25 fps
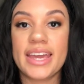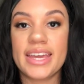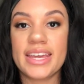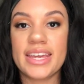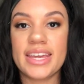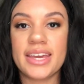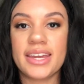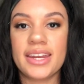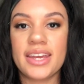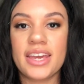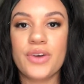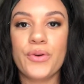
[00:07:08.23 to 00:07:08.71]

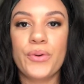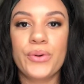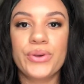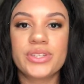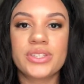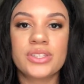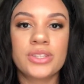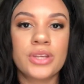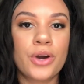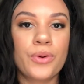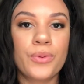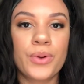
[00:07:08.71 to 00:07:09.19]
and it
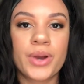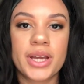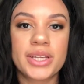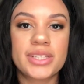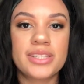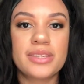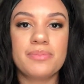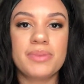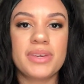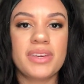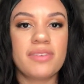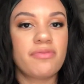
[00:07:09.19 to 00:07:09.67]
was nowhere
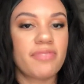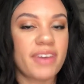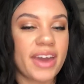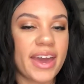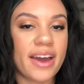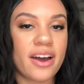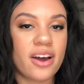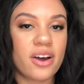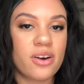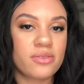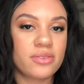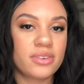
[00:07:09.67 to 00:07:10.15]
to be
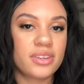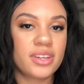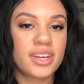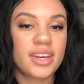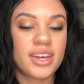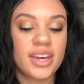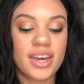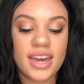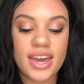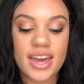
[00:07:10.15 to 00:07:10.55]
found.